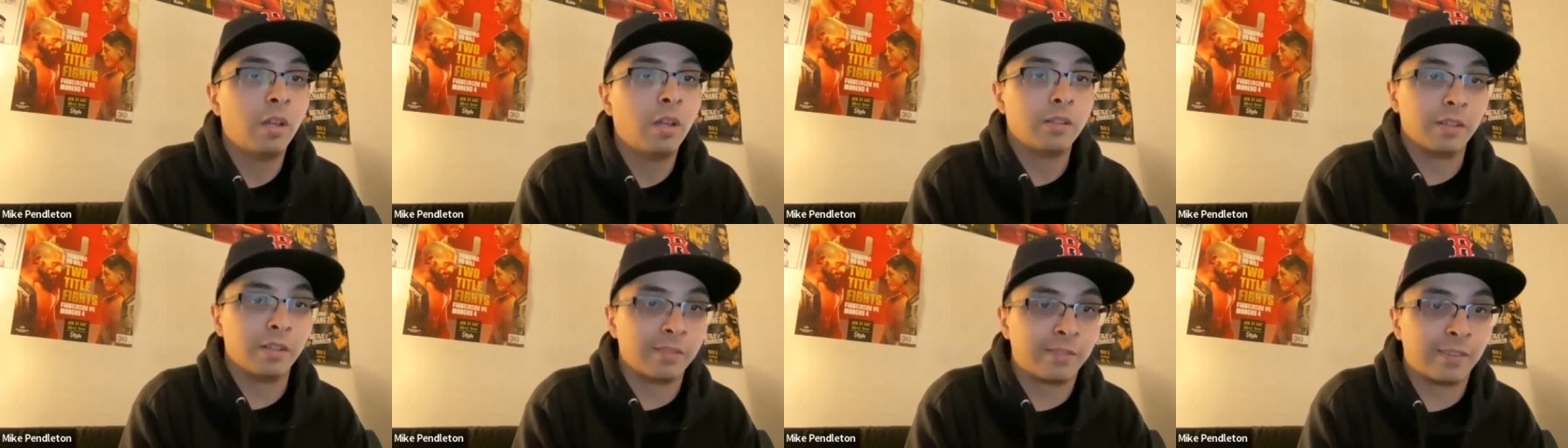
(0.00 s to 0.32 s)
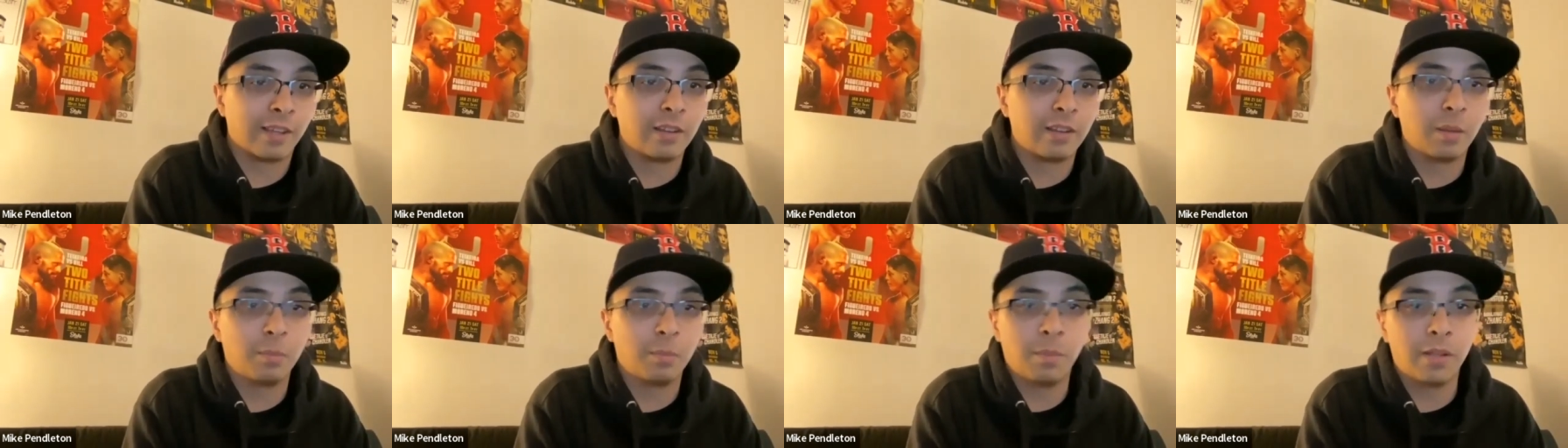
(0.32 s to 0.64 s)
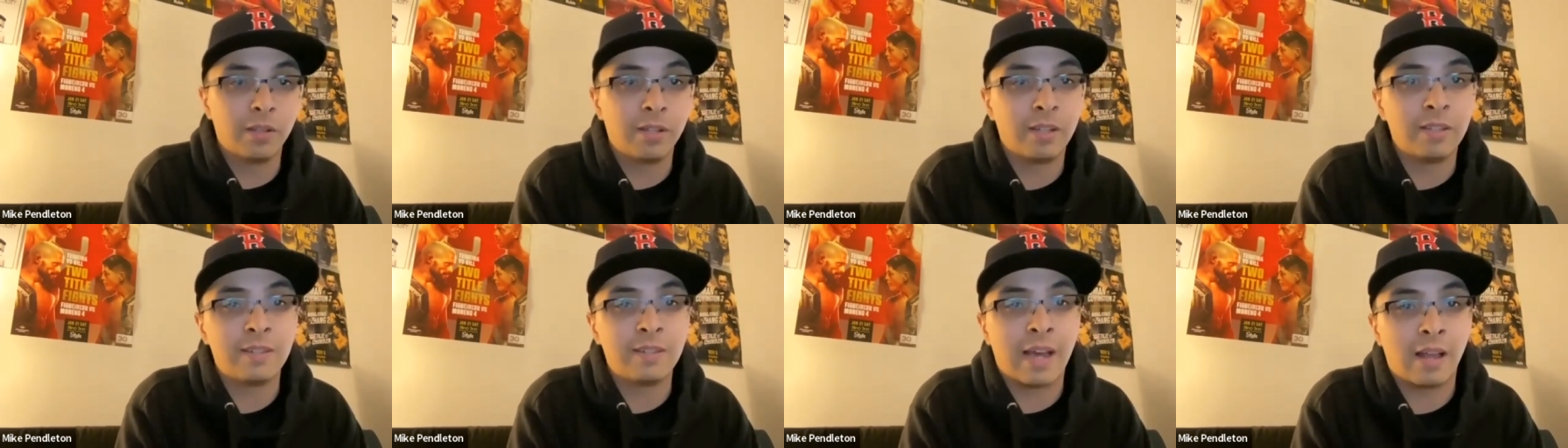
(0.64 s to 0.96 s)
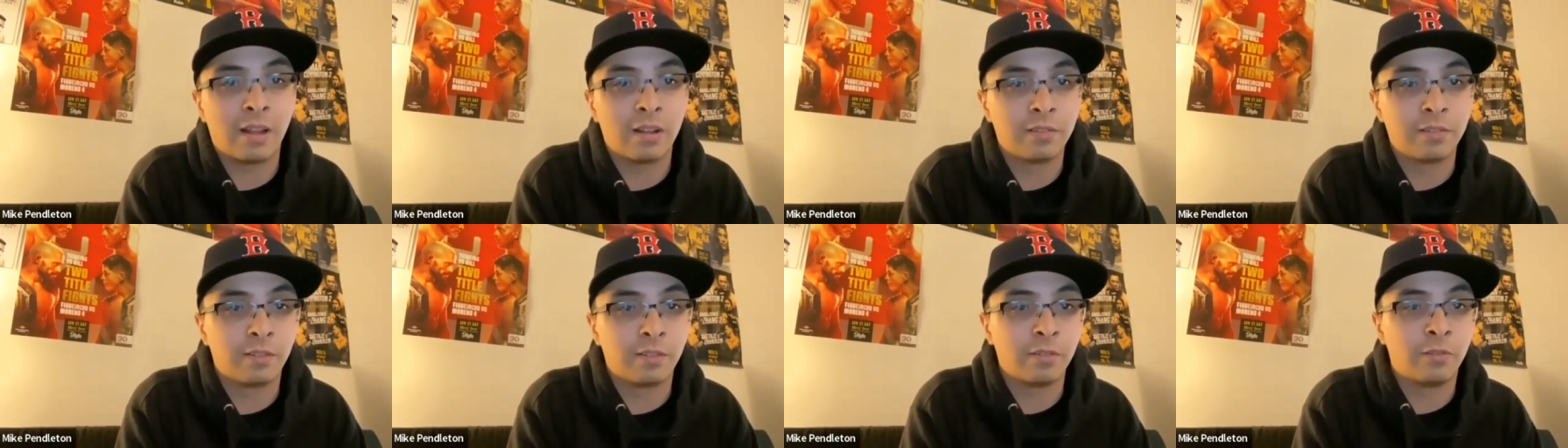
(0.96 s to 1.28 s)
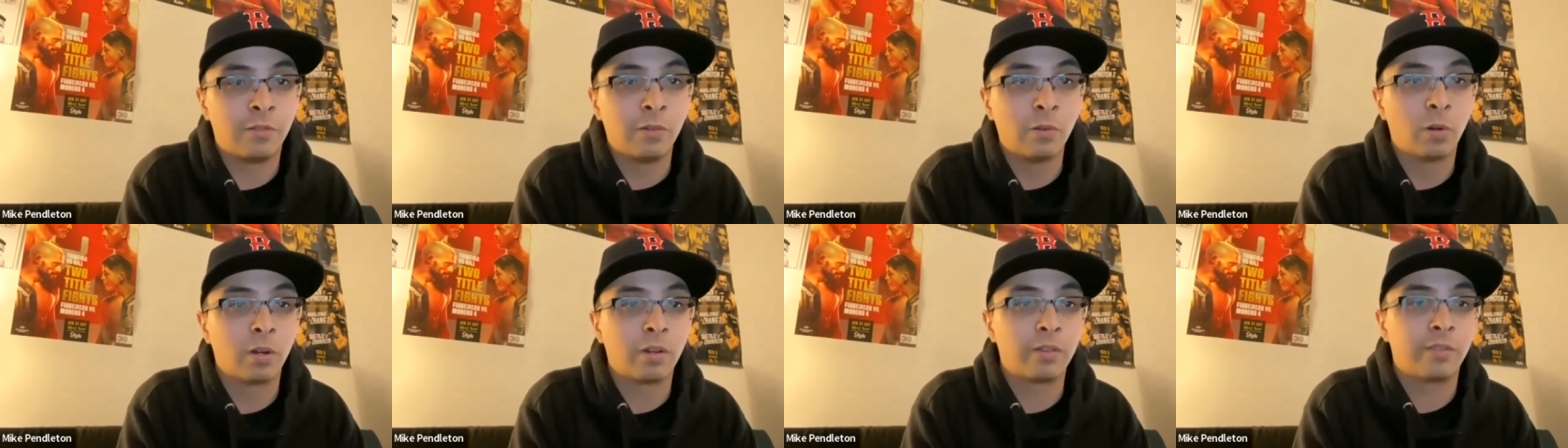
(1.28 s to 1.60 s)
You said the million dollars is
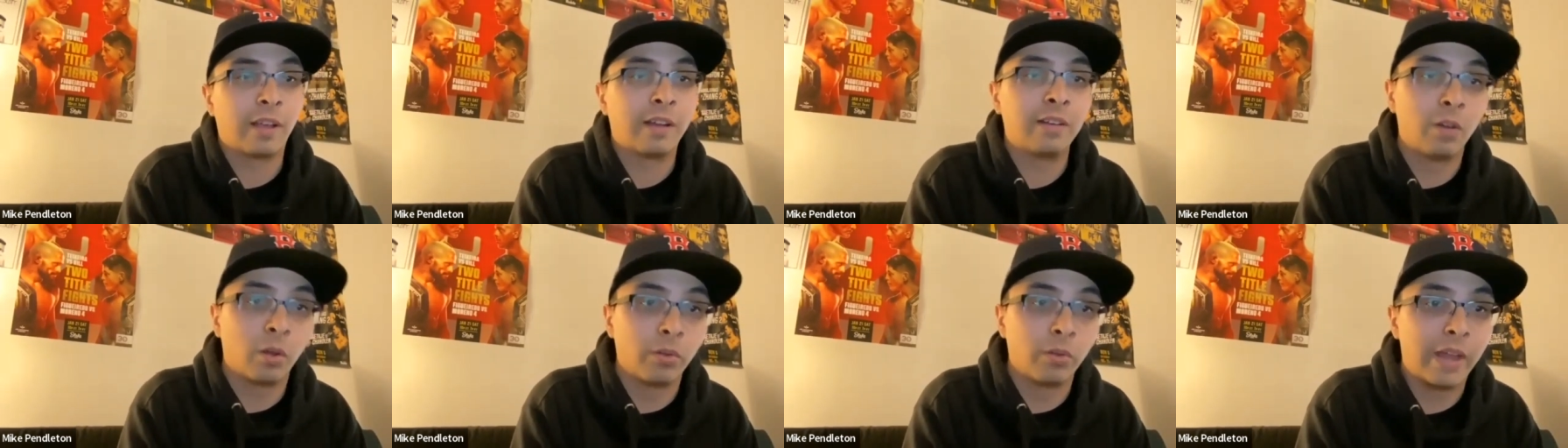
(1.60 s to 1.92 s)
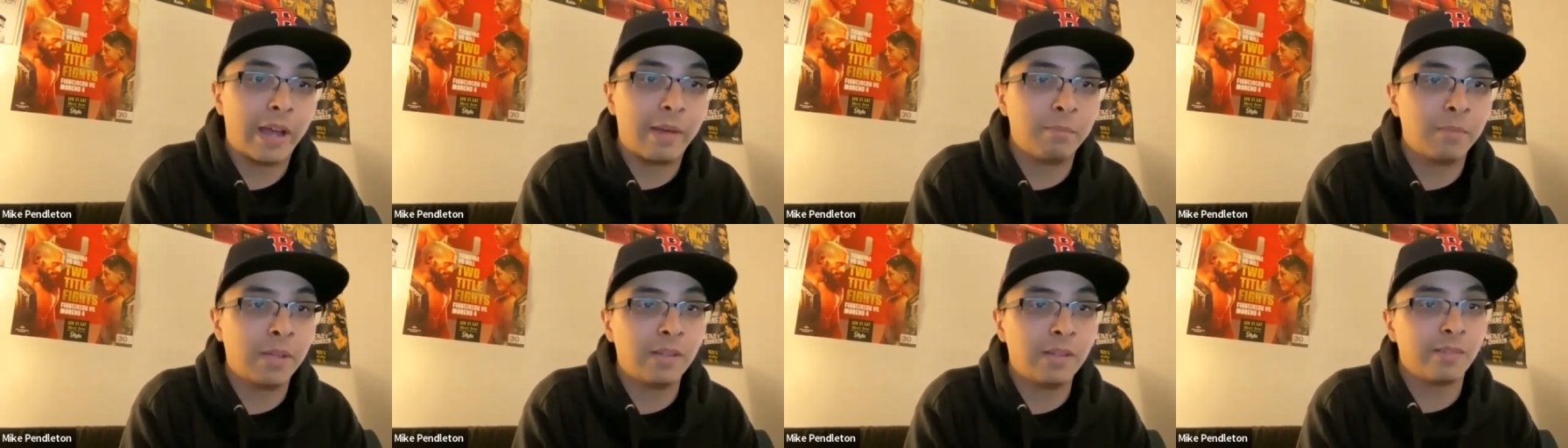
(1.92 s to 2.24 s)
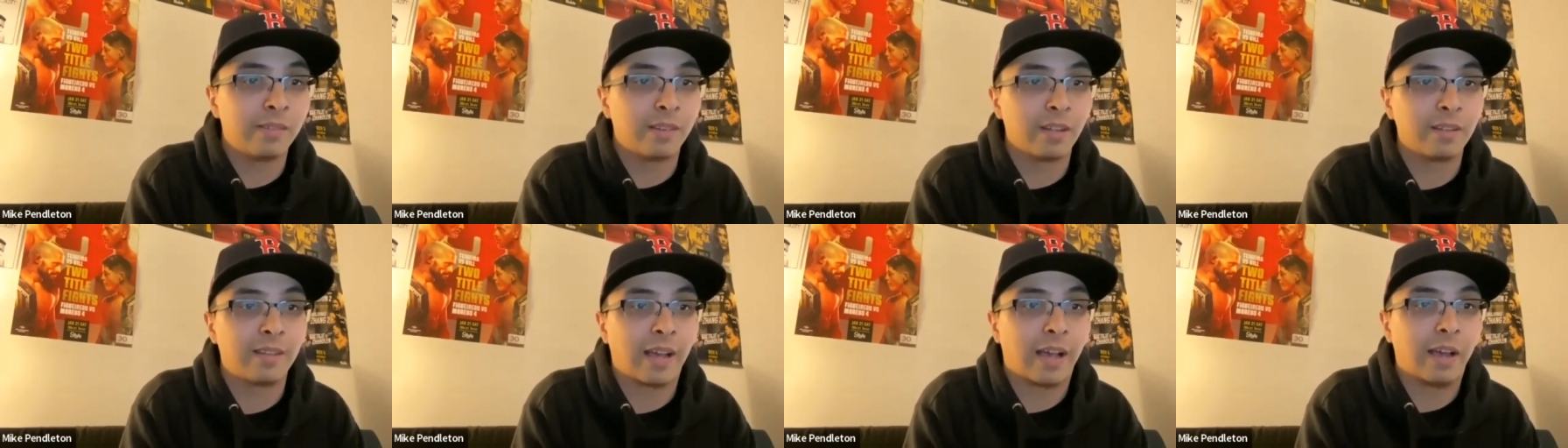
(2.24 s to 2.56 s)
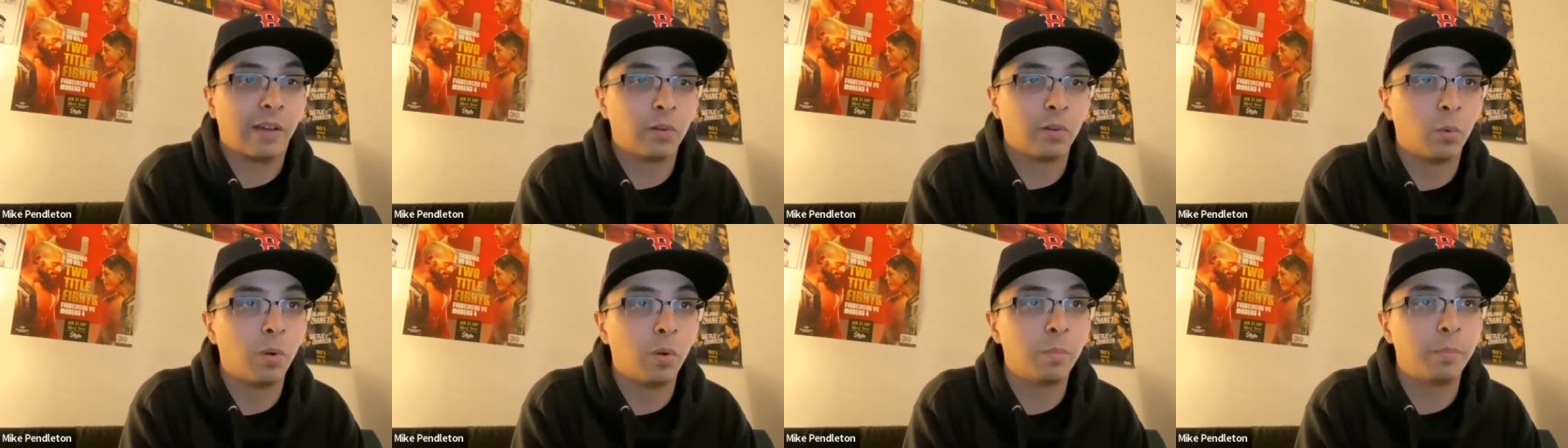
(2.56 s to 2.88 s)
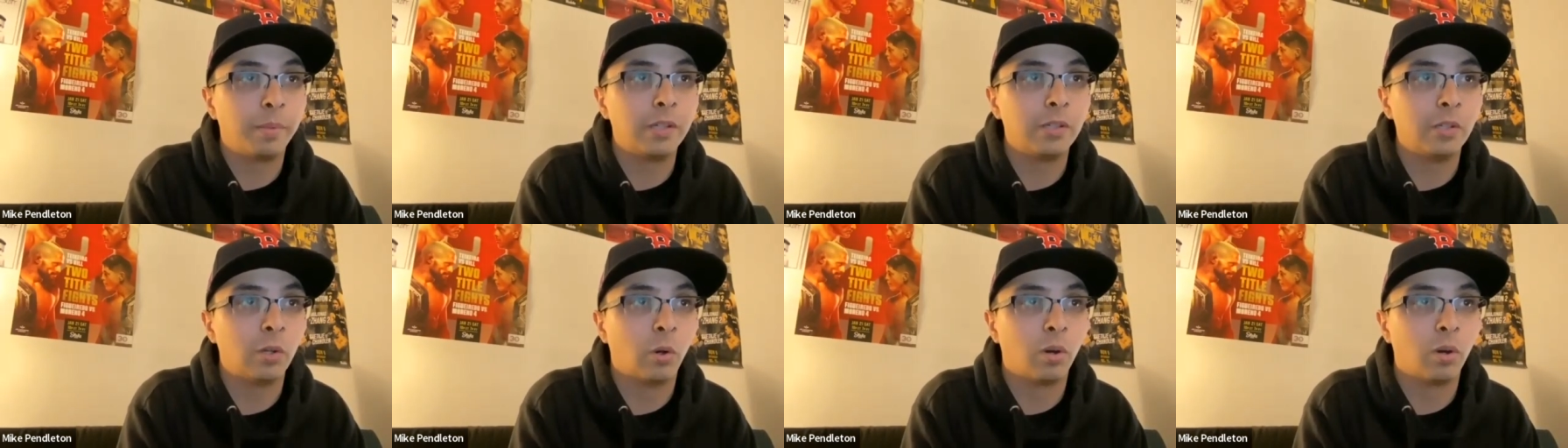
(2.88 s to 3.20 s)
yours. I know that means the title will
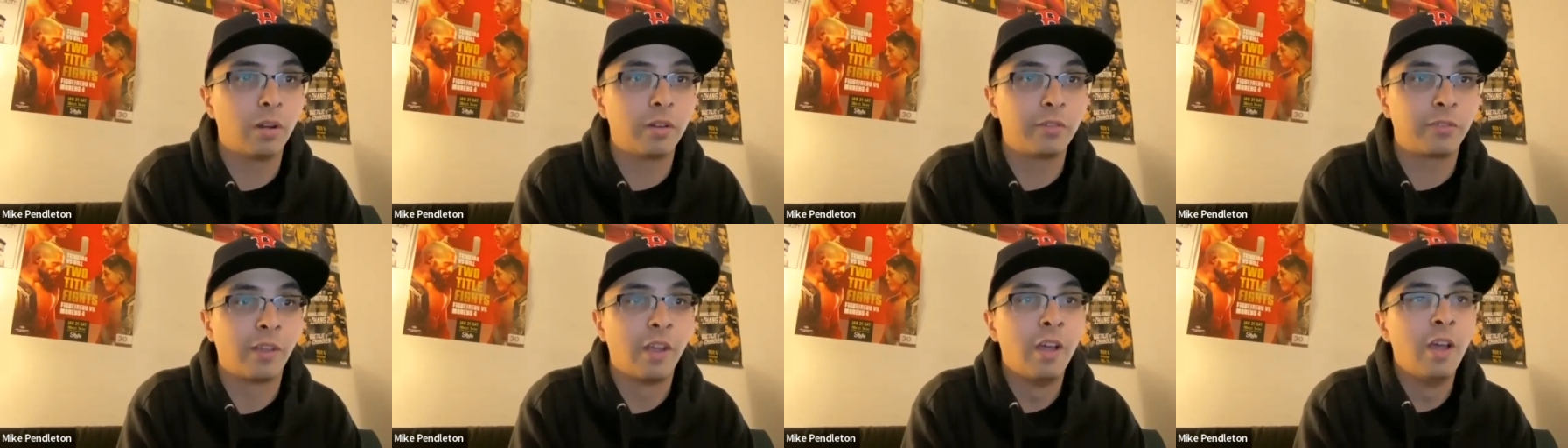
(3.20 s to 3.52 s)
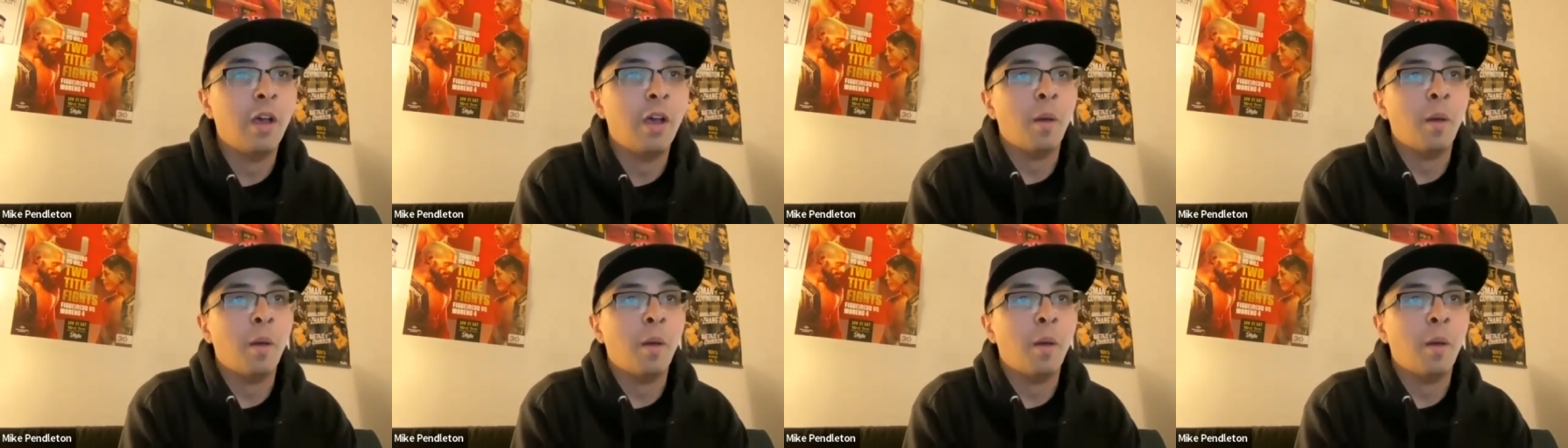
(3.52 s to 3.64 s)
be yours.